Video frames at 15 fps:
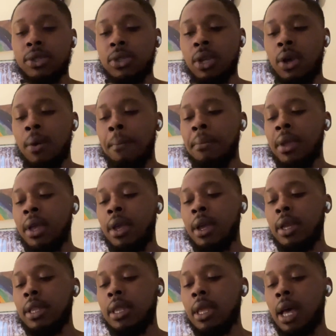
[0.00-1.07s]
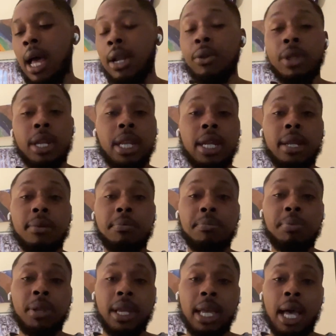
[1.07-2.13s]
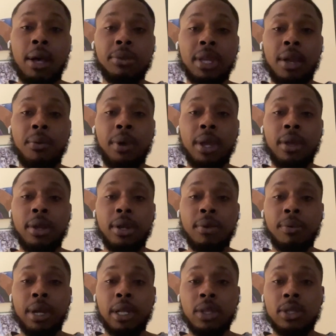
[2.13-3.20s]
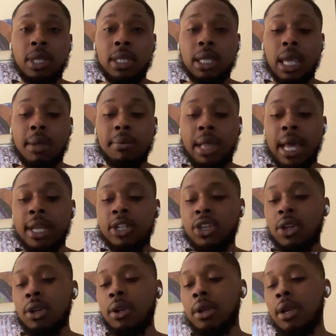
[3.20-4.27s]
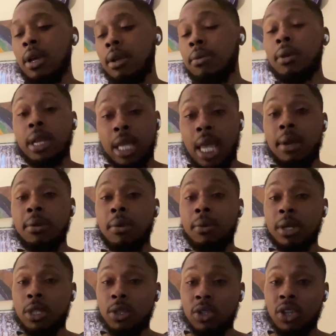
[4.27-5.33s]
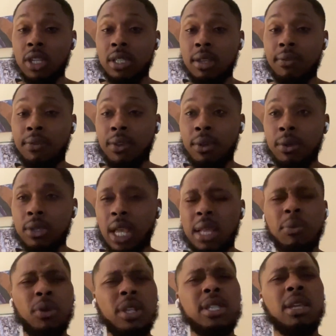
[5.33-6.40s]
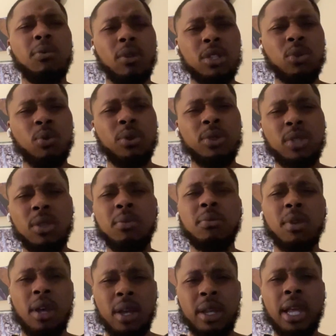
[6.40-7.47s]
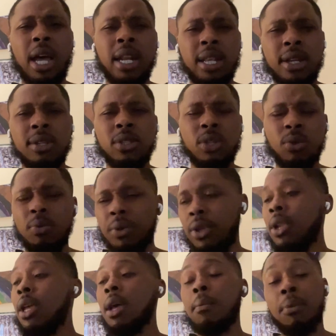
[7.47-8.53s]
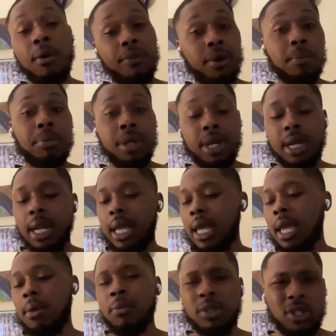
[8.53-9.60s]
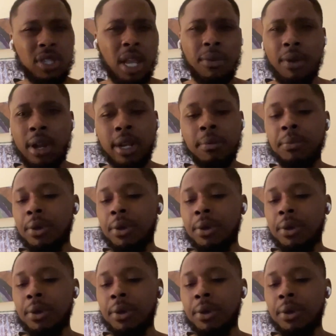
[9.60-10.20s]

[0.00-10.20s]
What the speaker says: So I know that didn't play out that way in a regular season game last year, a game in which Justin Fields, I want to say Russell Wilson got in too, but both of them played in that game, which is ironic.